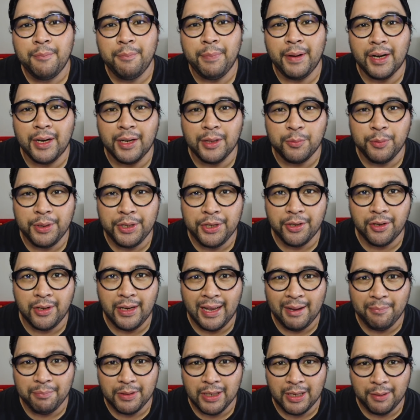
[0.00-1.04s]
pair it with your
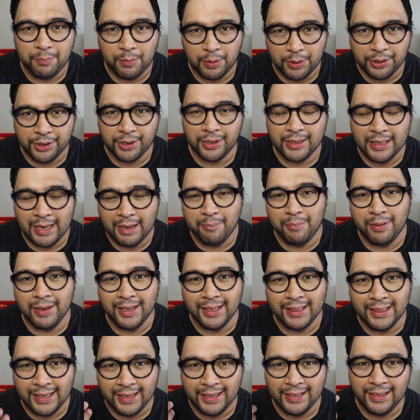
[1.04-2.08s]
laptop or your
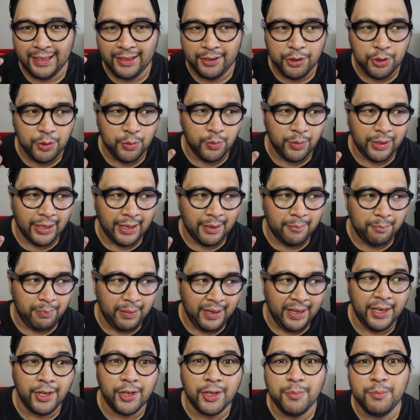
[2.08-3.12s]
tablet, and you can
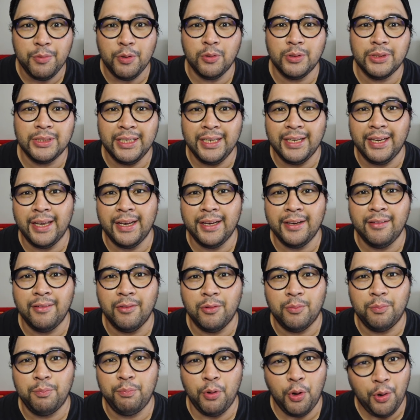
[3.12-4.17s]
play your music and
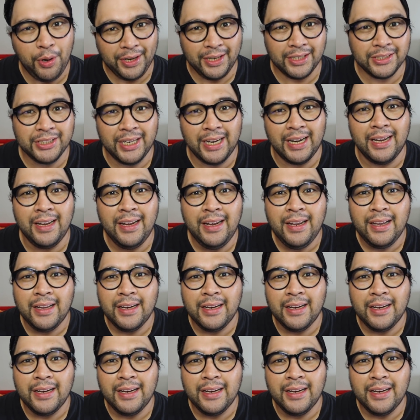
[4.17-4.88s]
okay na siya.